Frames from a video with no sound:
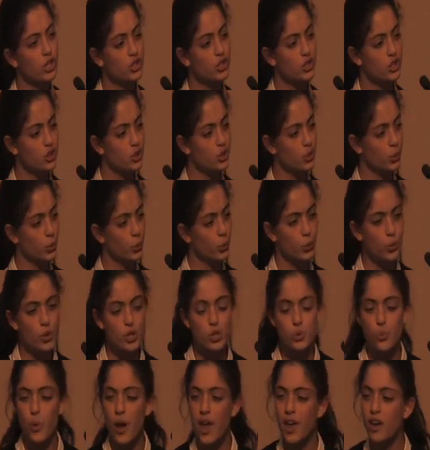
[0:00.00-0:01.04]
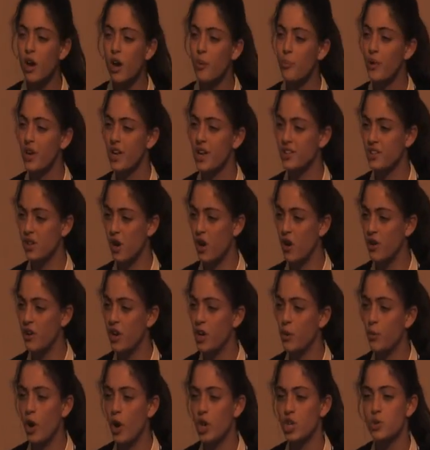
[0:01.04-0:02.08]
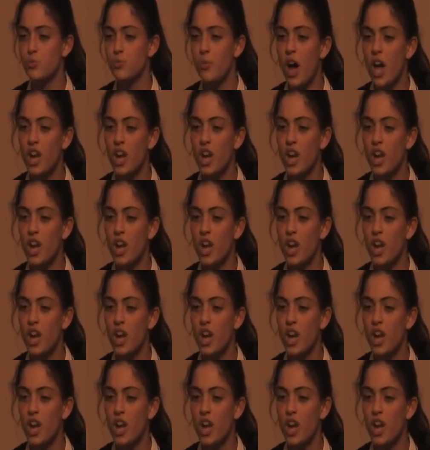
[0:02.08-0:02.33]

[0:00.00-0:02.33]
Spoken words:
to do was wake up at dawn and watch my